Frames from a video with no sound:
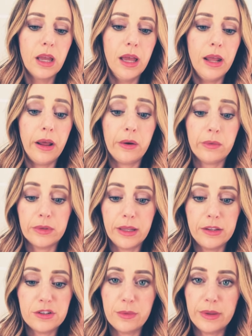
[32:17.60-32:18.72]
And I don't
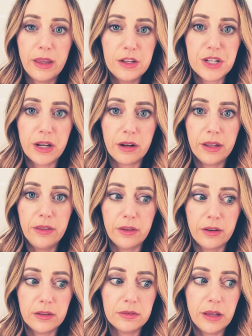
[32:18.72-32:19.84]
relate to what they share
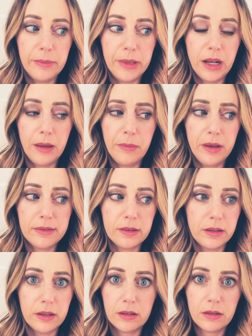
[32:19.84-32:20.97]
either. I mean, I'm
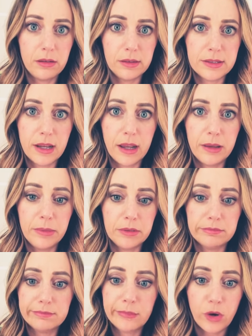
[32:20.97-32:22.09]
hustling all the time
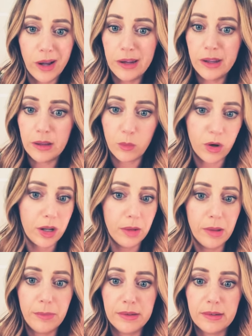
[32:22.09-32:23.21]
and grinding and working on
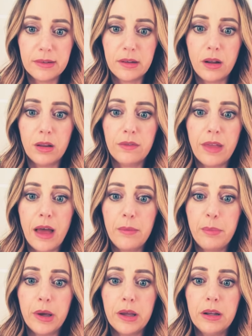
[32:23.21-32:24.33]
my business and all of that,
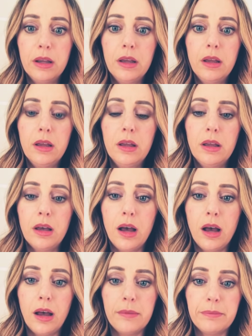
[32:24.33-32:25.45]
but
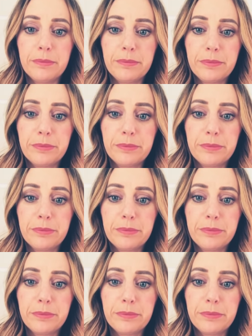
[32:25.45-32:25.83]
um,